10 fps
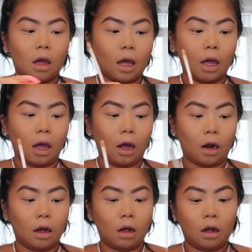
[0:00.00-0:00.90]

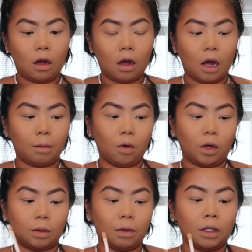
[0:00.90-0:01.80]
And I'm
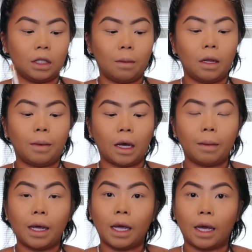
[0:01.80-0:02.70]
going to put some on the back of
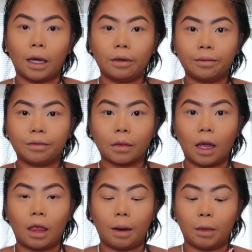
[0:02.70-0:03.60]
my hand,
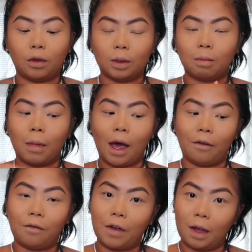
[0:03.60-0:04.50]
and then I'm gonna use
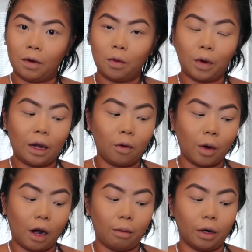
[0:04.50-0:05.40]
my favorite Wet n
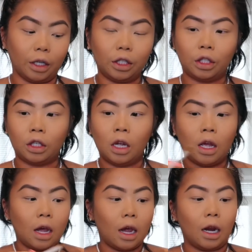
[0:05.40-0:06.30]
Wild brush,
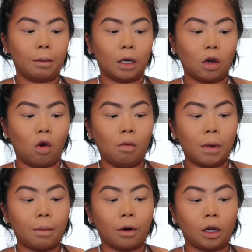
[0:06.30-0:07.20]
and I'm gonna coat
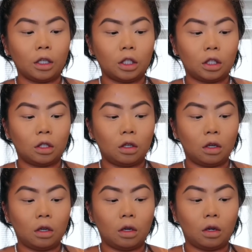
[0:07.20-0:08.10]
my brush
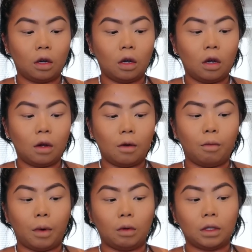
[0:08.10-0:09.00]

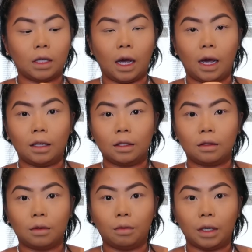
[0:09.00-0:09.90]
both
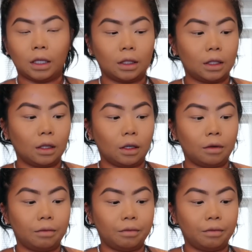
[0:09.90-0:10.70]
sides with concealer.